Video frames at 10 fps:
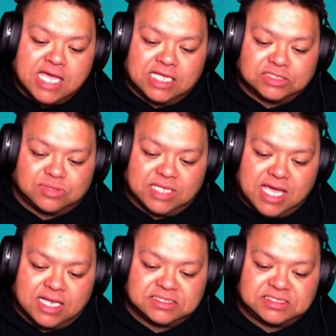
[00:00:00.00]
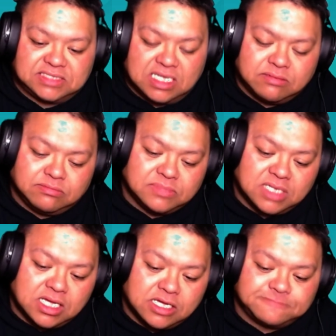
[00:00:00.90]
that's where they had some
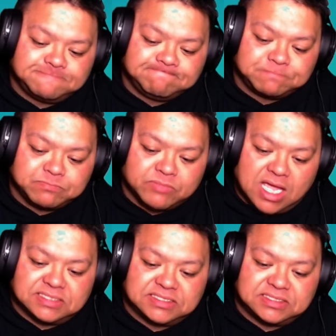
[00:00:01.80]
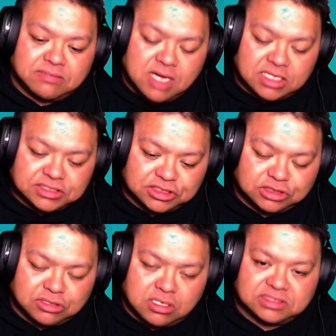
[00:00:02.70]
monster
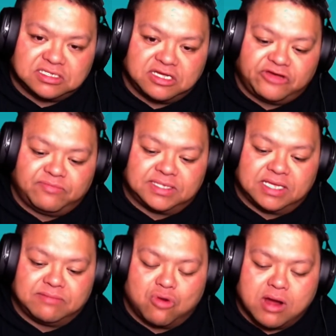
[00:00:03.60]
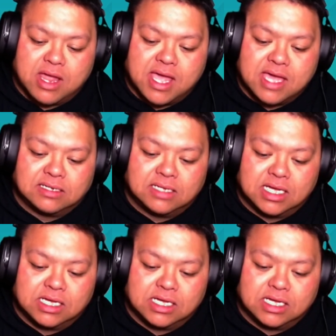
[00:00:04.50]
truck stuff, but they more had